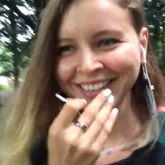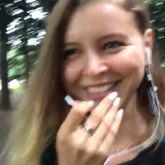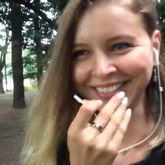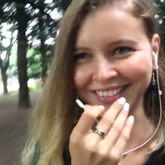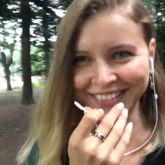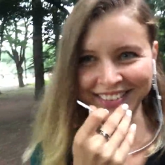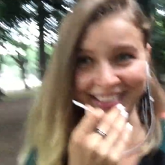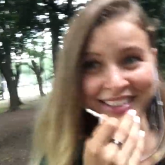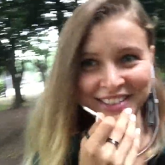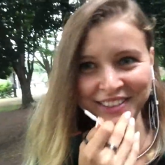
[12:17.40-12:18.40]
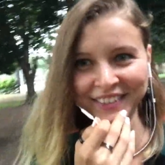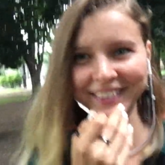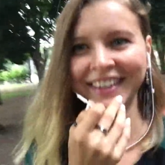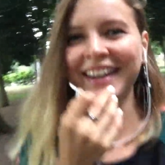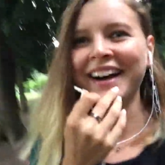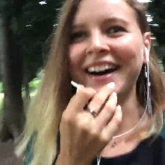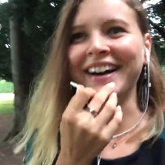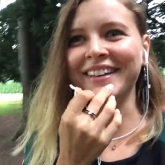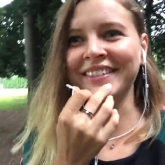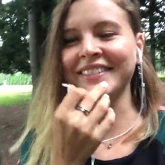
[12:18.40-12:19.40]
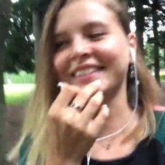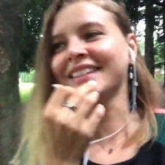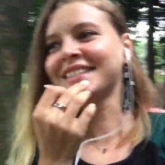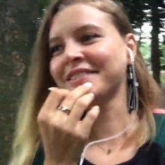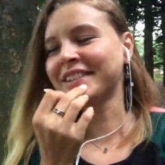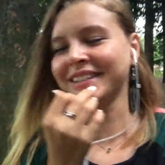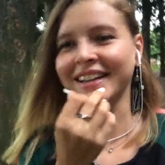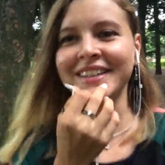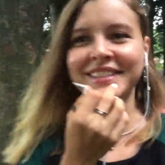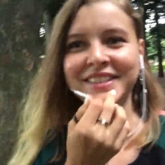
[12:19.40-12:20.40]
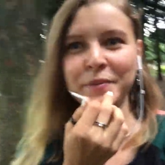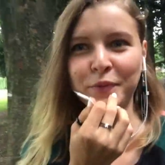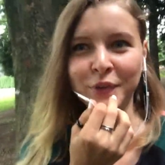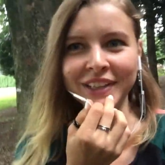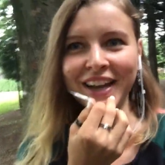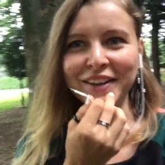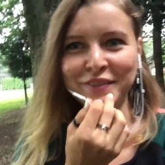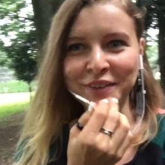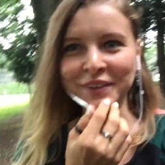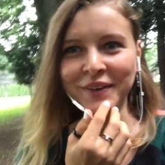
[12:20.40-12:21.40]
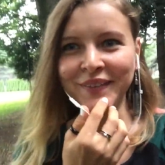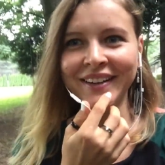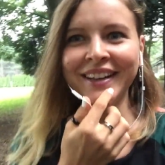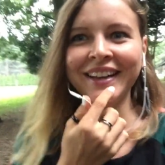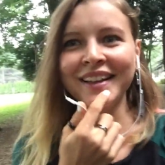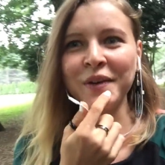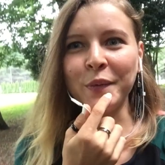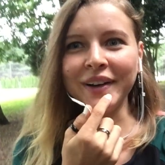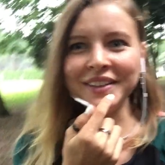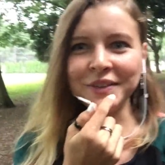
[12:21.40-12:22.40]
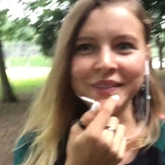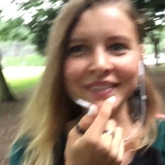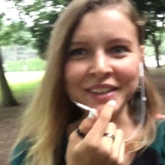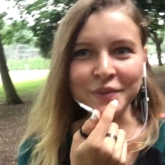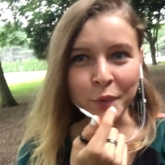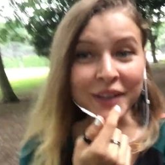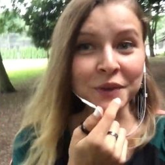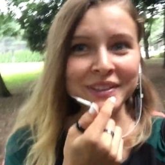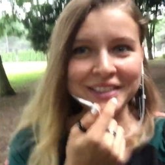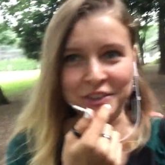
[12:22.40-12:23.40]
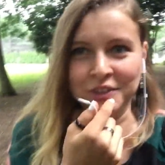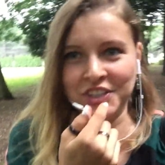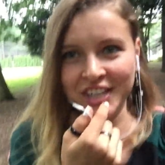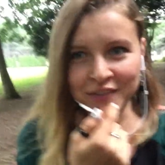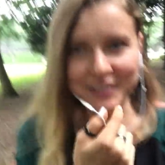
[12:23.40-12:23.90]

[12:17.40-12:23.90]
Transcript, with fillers: Don't you think so? I thought that's a very nice tip for life, when you need to achieve